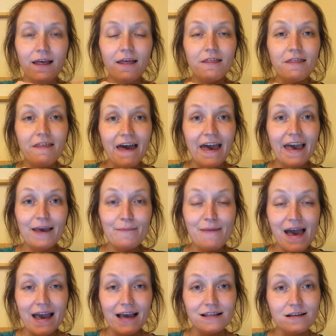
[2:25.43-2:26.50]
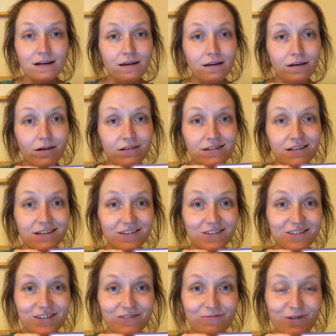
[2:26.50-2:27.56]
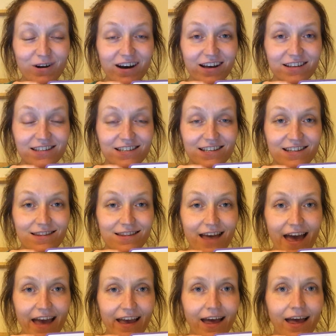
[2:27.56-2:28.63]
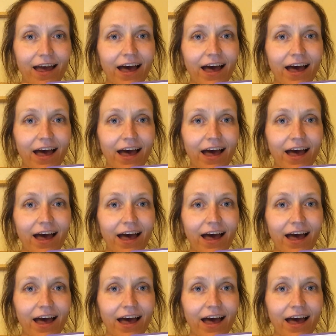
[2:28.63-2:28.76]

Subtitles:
they made lots and lots of words, didn't they?